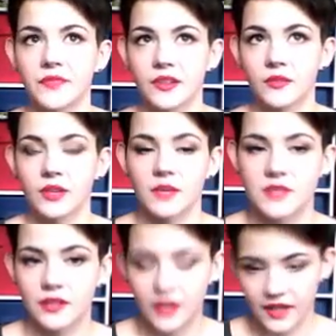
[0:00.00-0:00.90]
When it comes to
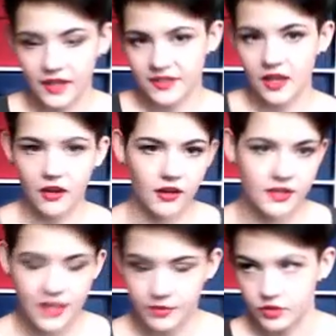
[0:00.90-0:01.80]
undercuts, longer on
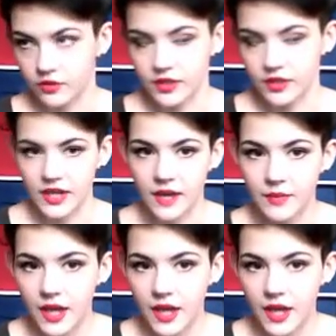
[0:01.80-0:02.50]
top, shorter on top.